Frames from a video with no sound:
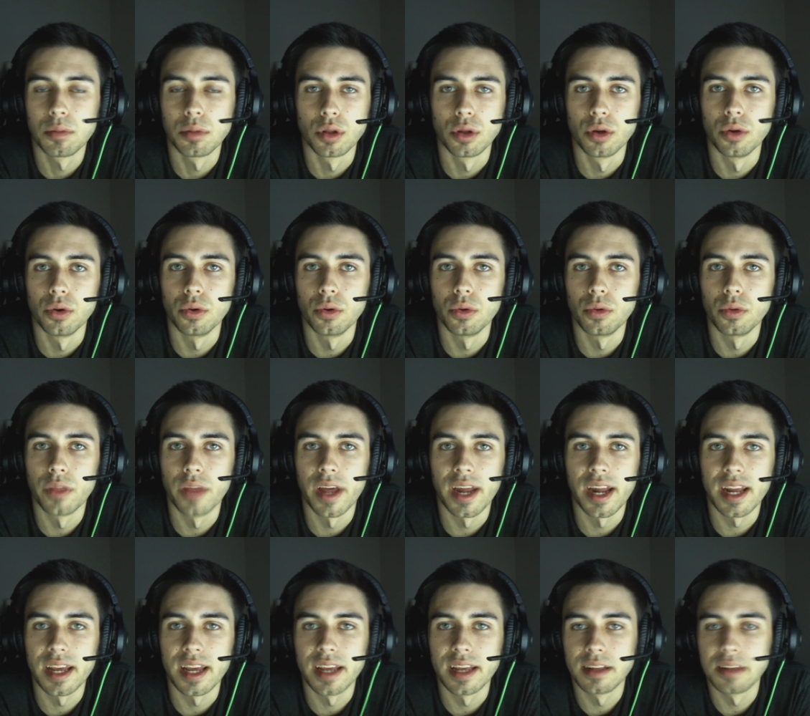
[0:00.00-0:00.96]
blue
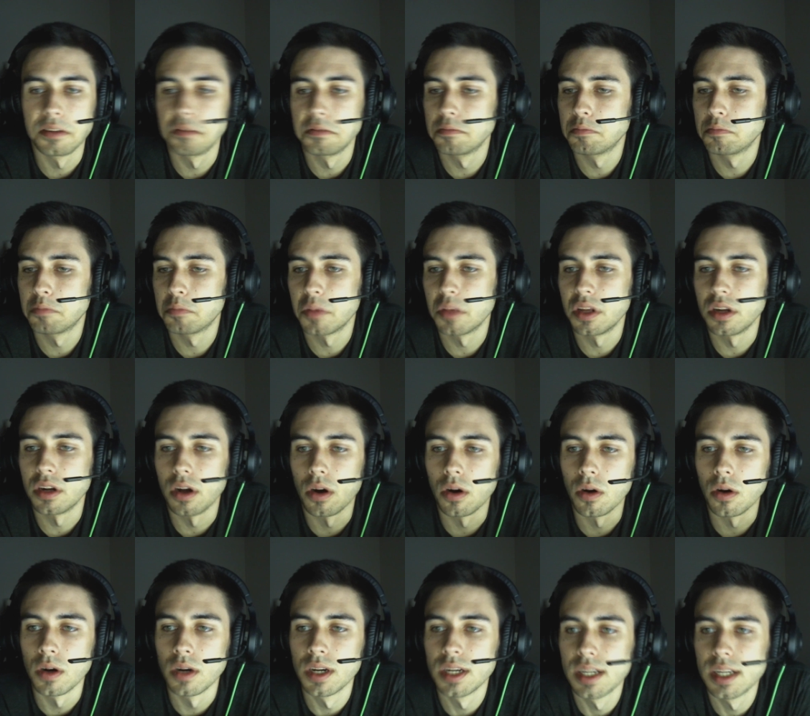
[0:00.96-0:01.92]
that you
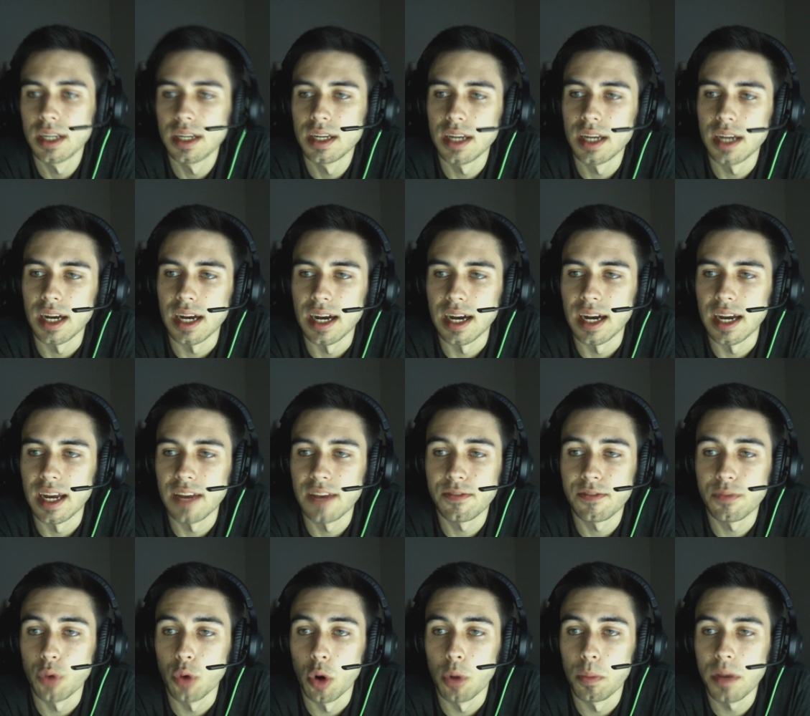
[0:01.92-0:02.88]
know uh,
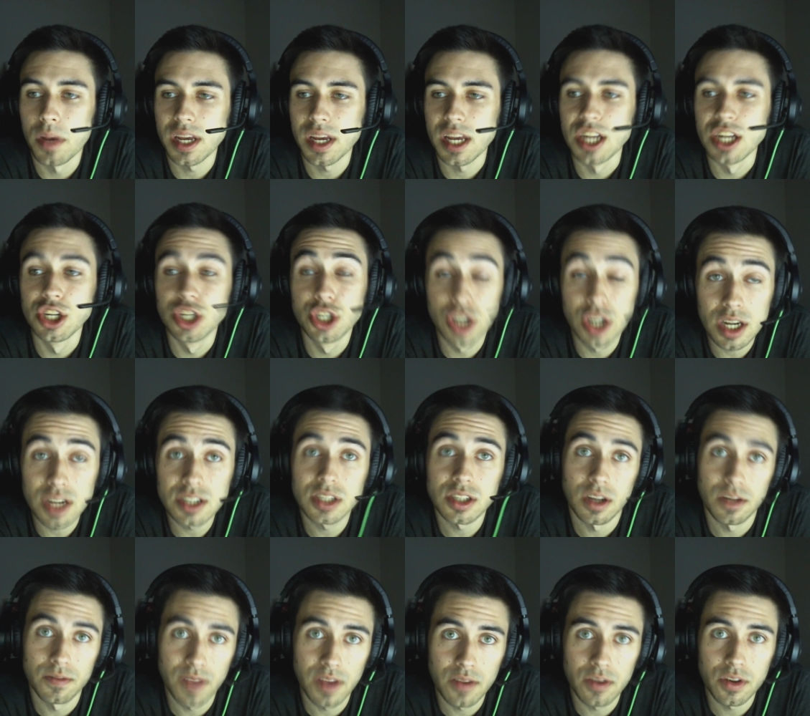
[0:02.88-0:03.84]
if we were picking
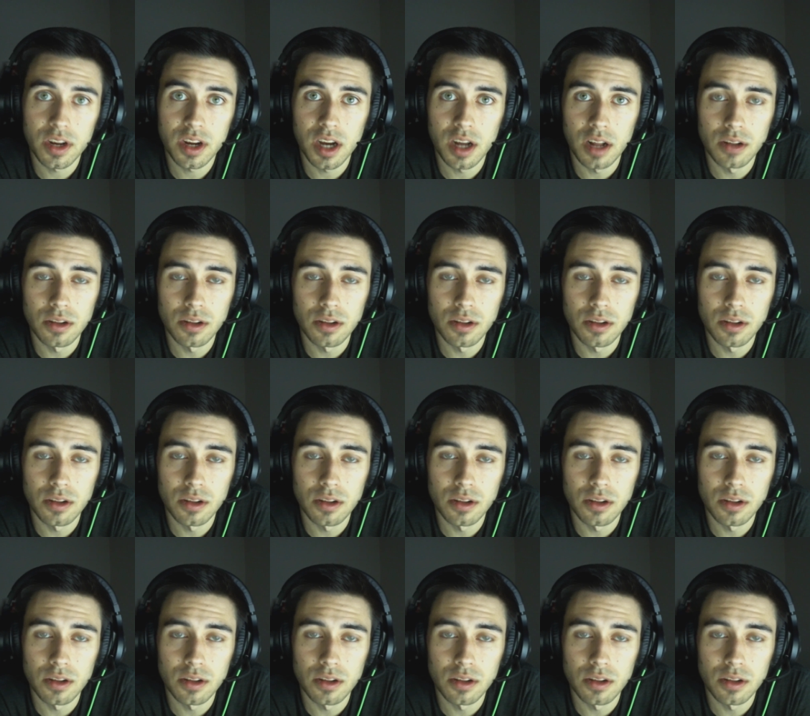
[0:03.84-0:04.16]
just on favorite